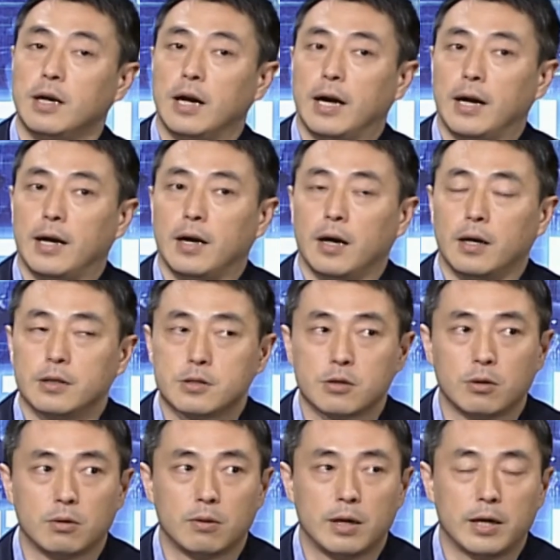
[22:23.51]
Okay, uh,
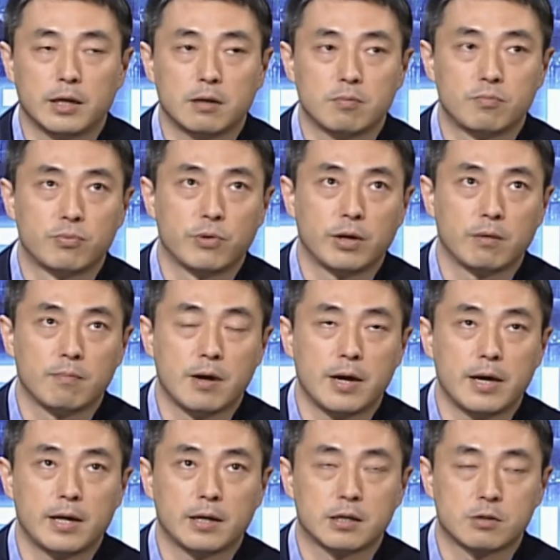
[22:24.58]
so I can mm-hmm. bring
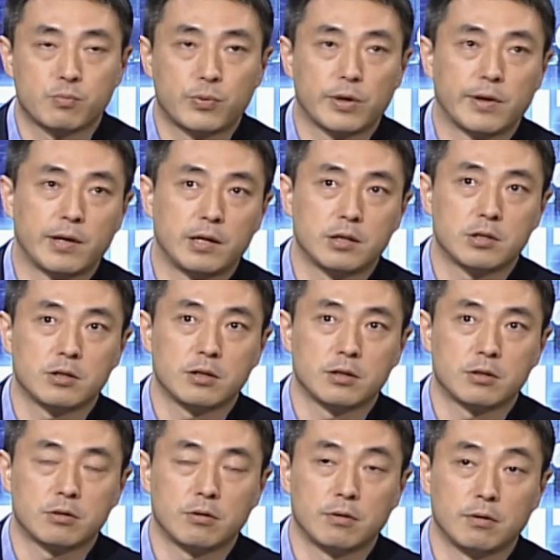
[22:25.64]
my
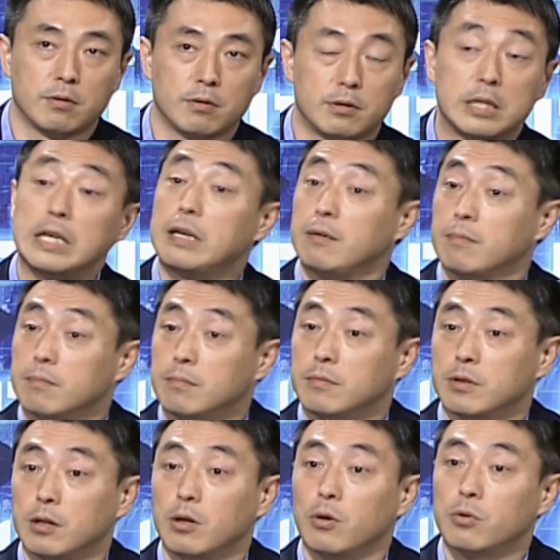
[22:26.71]
experiences to the team,
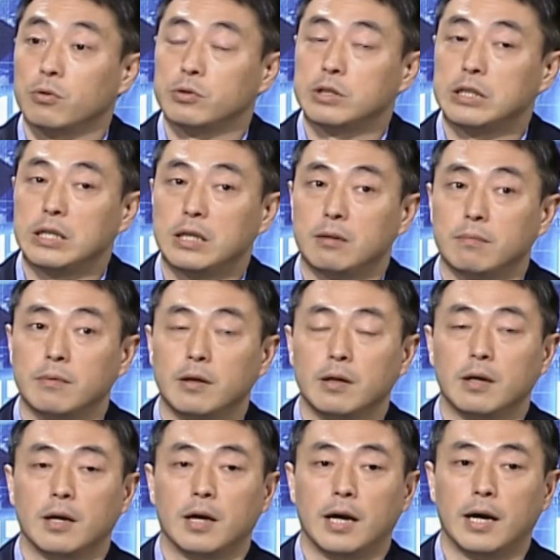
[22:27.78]
the mm-hmm. local team,
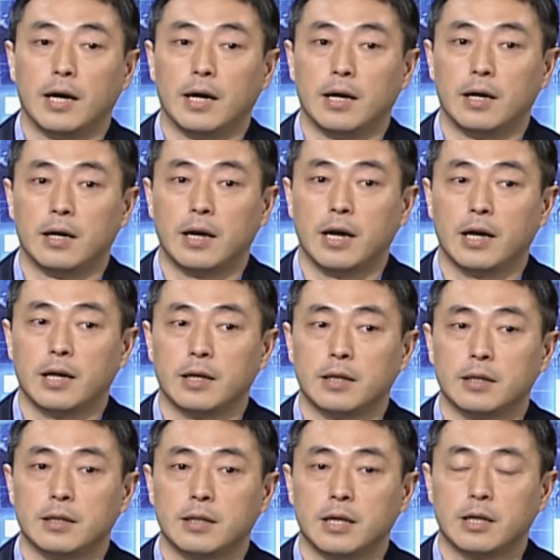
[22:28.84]
okay. Uh,
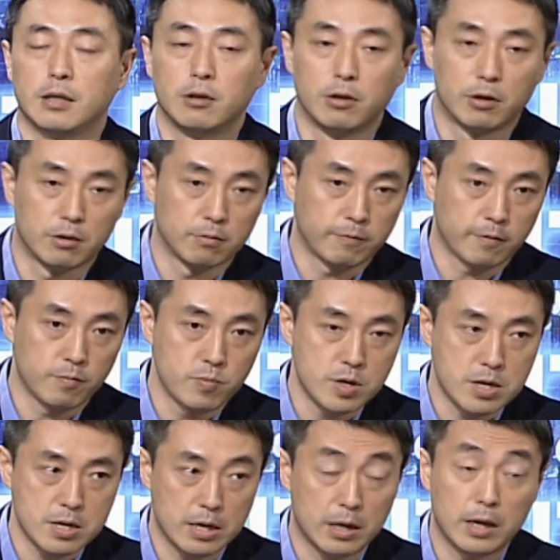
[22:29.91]
and they can learn from
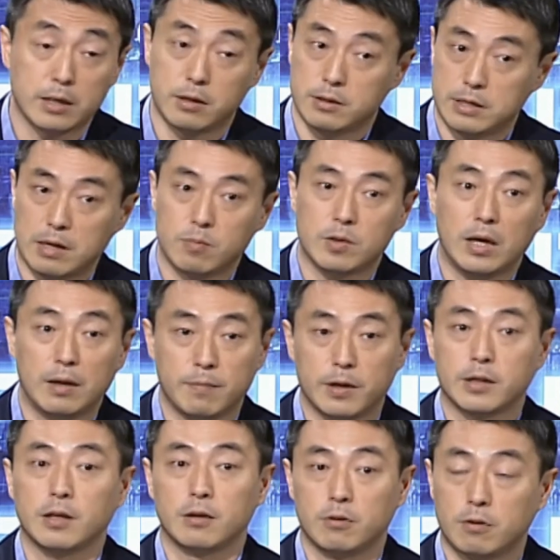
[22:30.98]
me, and at the same time,
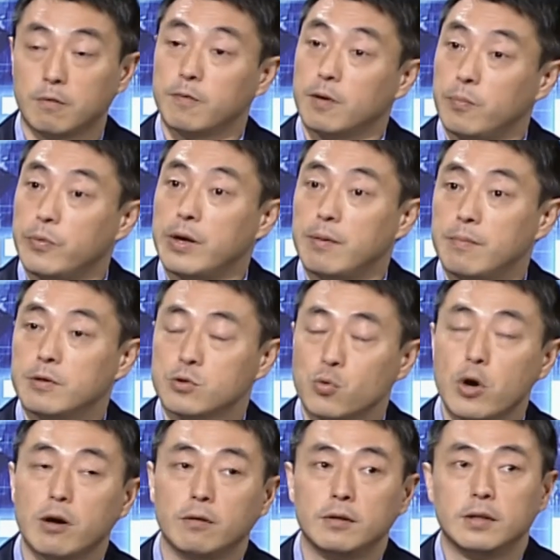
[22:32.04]
I can learn from them as
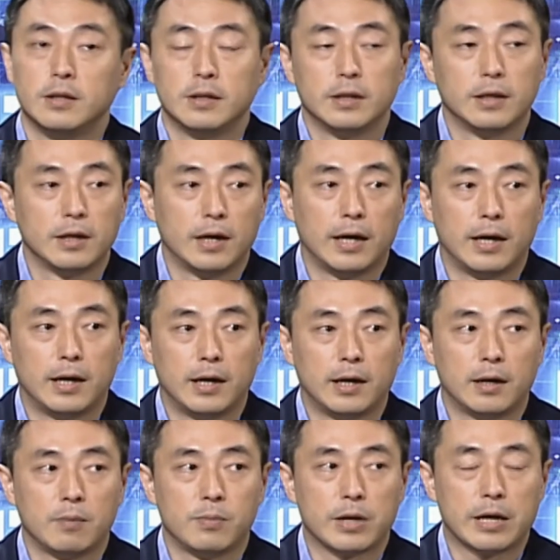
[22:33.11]
well. Okay.
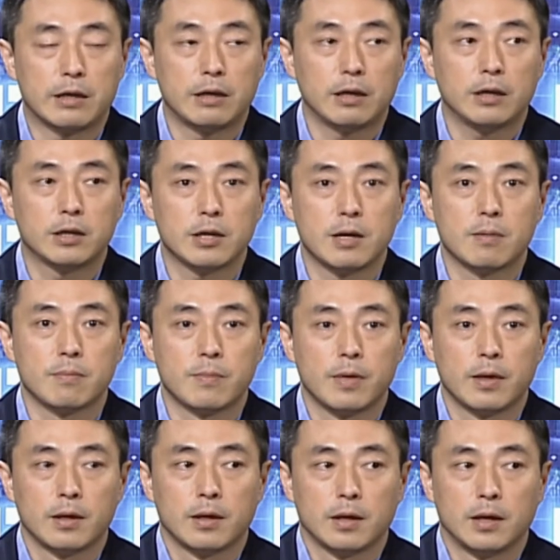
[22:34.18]
Uh, but I think um,
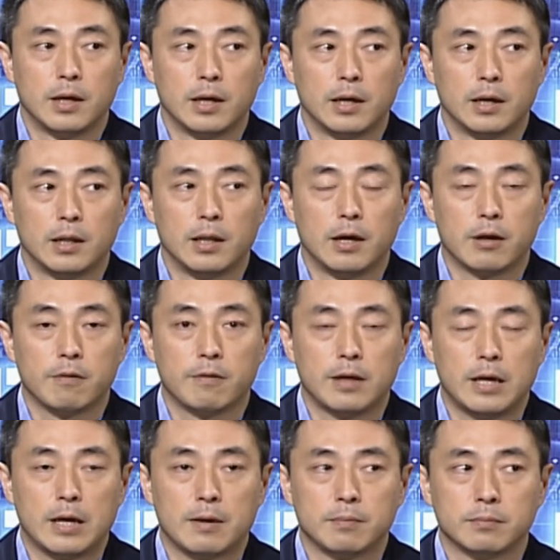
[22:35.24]
a lot of
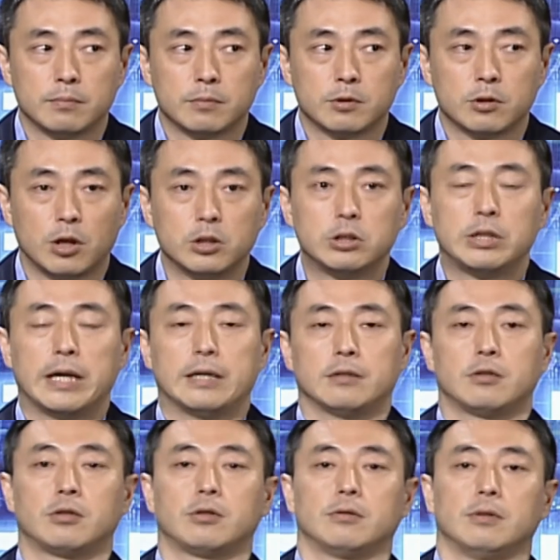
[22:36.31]
the um,
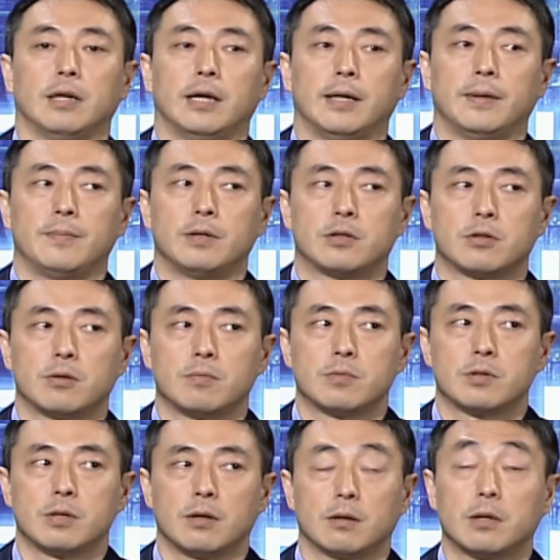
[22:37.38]
content um, in
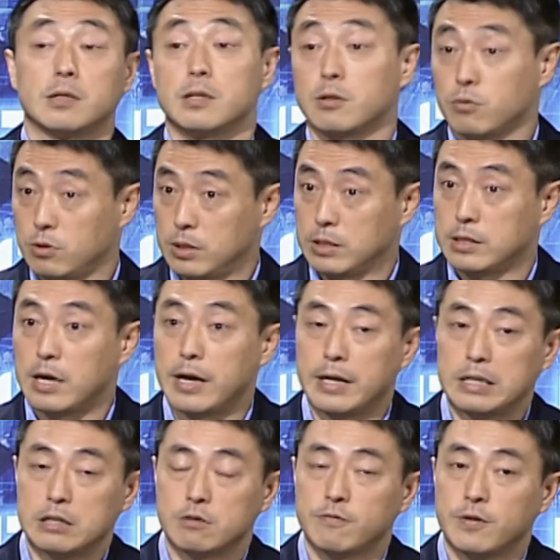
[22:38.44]
terms because this was a
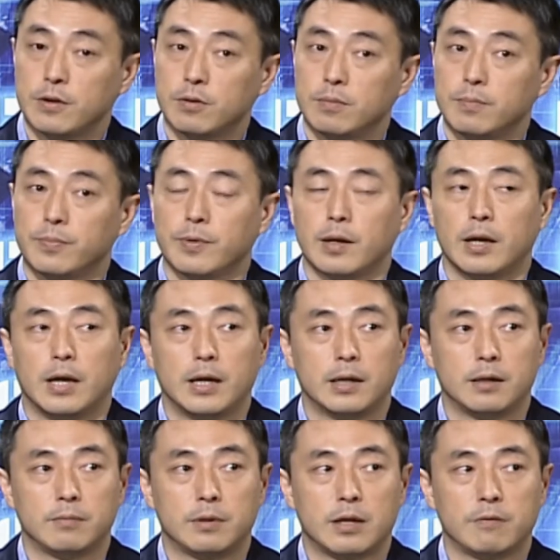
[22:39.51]
science film, mm-hmm.
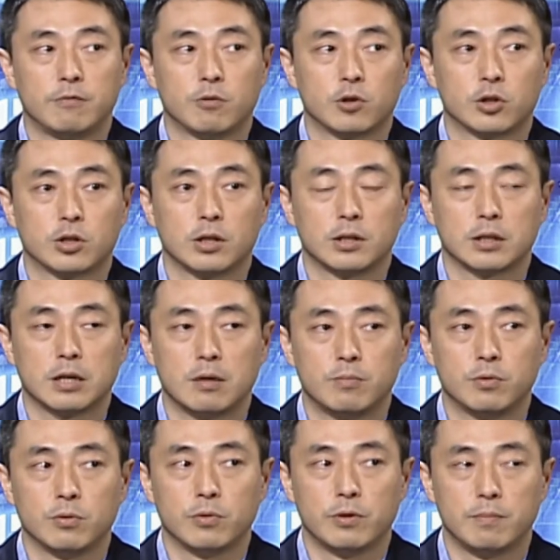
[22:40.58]
um, and I've worked on a
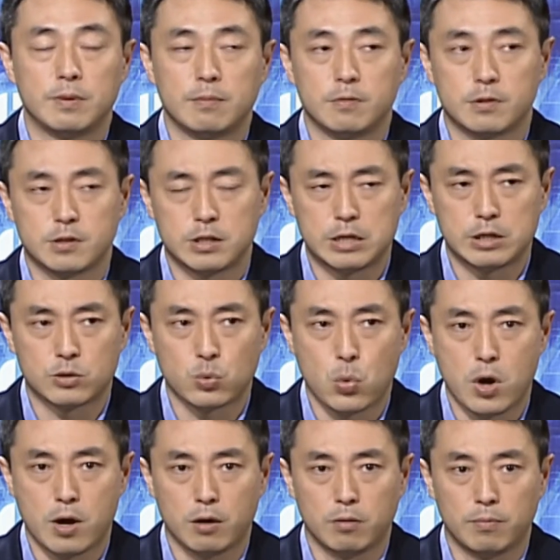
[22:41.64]
couple with the BBC as
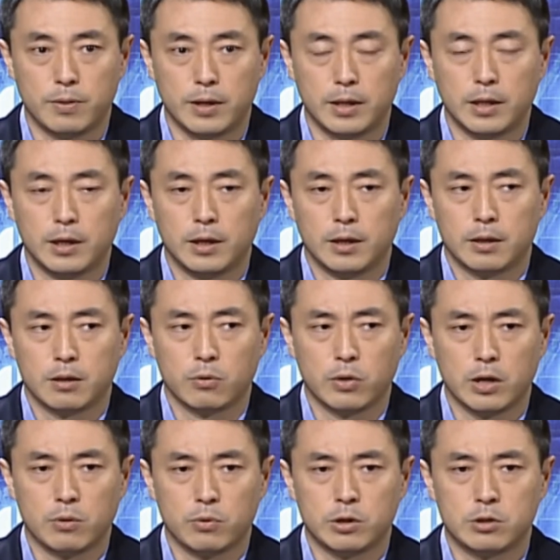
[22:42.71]
well. Okay. But the
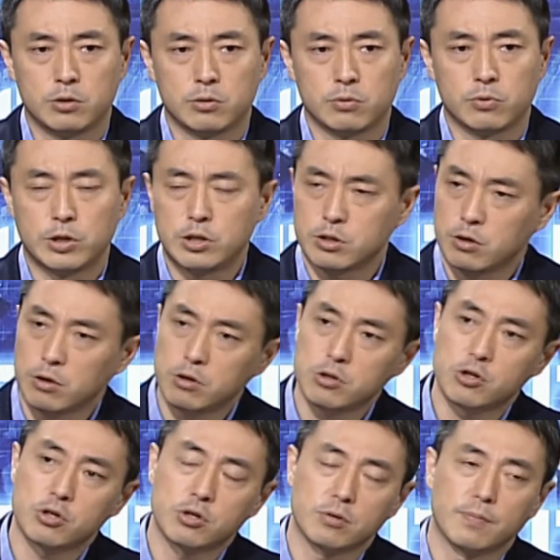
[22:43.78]
way we do
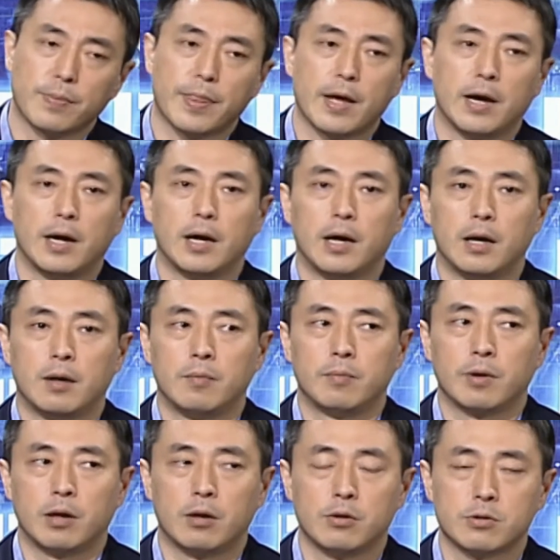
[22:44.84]
research
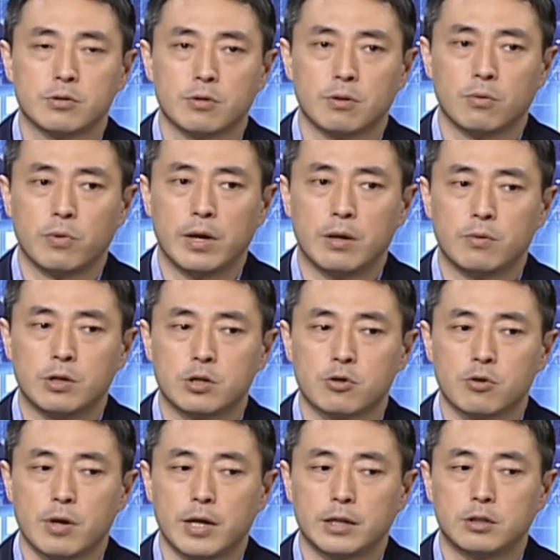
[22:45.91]
um, and also the way we
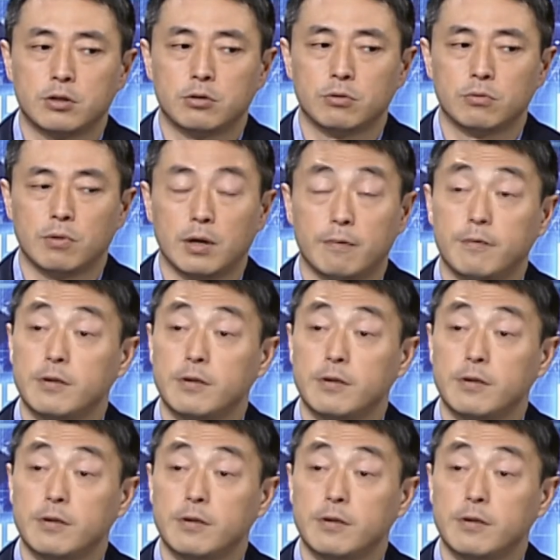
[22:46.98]
try to uh,